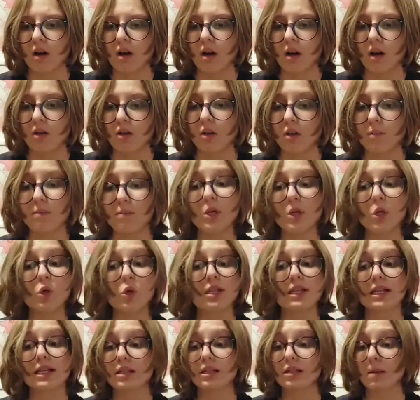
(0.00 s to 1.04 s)
but the
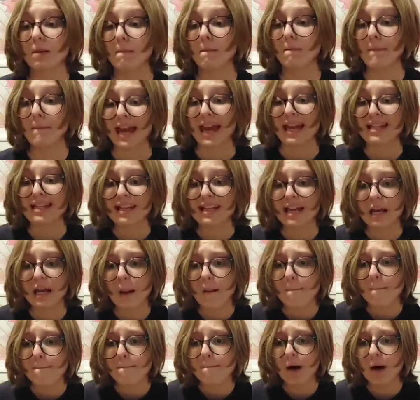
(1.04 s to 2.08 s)
music is amazing,
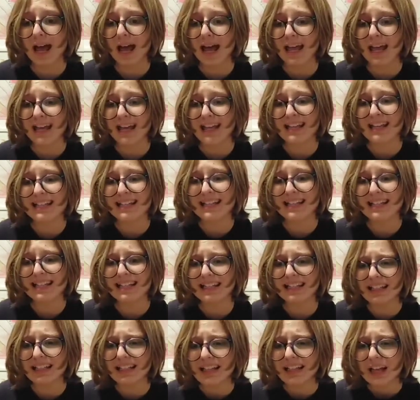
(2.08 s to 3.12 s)
but
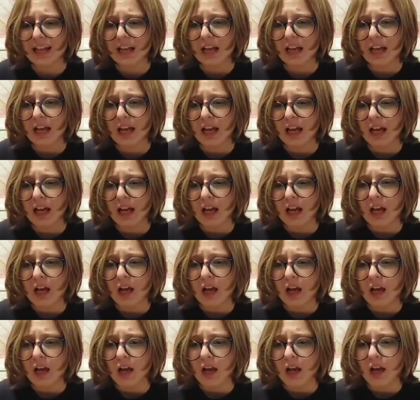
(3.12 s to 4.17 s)

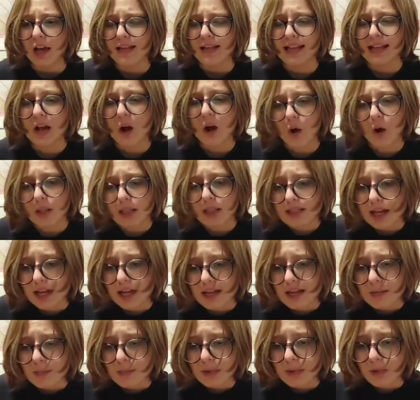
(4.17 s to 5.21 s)
is that all it
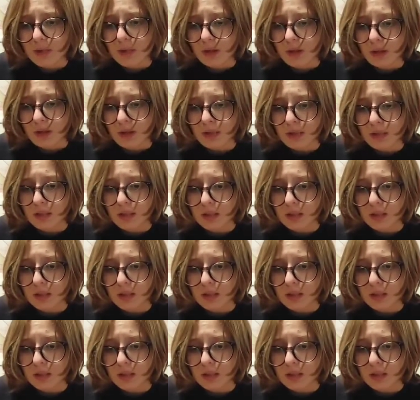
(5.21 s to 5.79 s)
does? Wait, hold on.